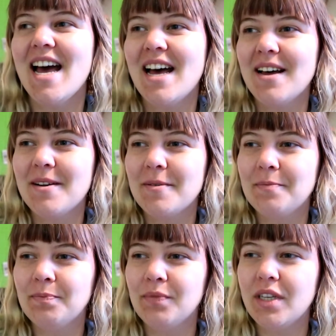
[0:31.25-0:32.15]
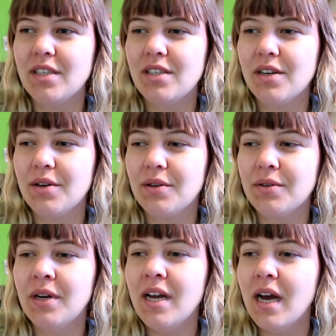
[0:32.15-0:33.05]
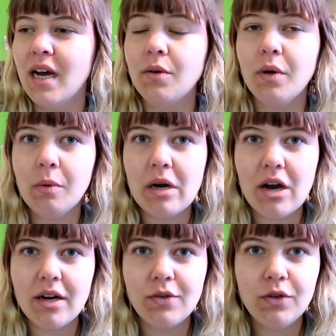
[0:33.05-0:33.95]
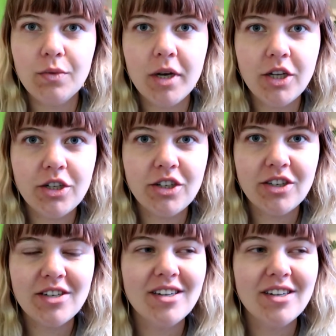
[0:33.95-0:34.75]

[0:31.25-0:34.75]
and so I don't want to work on it too much,